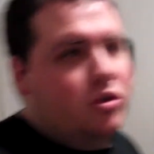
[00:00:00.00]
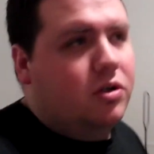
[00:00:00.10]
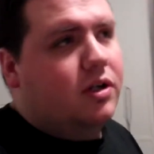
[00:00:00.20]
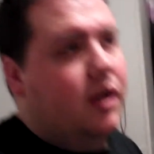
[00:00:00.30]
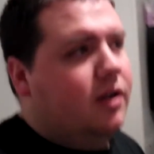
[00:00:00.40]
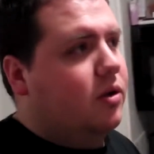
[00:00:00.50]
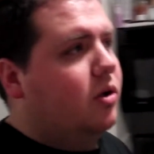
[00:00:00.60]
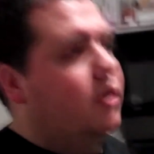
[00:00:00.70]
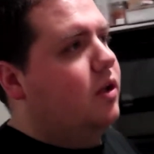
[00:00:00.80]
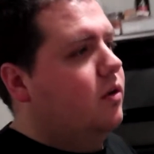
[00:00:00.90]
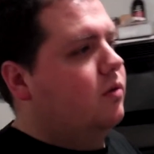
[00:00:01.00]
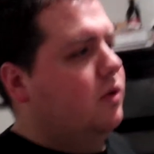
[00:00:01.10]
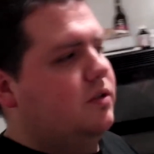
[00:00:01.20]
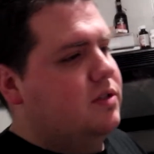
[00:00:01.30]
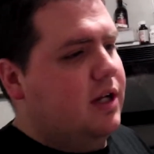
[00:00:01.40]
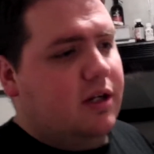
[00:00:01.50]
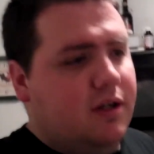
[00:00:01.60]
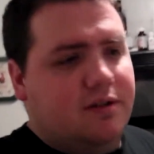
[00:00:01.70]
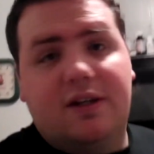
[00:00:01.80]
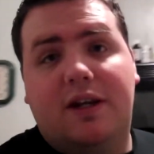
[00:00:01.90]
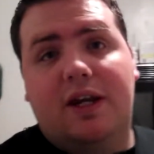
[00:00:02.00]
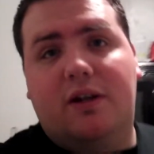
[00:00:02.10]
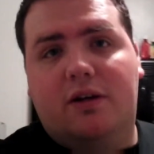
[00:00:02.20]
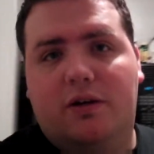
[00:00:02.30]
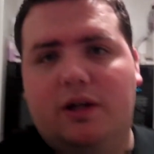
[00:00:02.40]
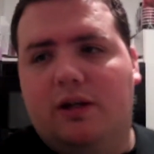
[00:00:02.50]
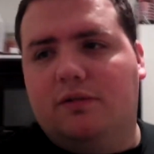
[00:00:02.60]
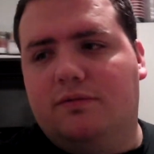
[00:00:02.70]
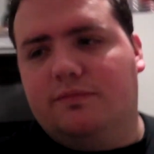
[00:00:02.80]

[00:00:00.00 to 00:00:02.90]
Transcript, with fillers: shouldn't eat a cookie, though, because Daddy doesn't need a cookie.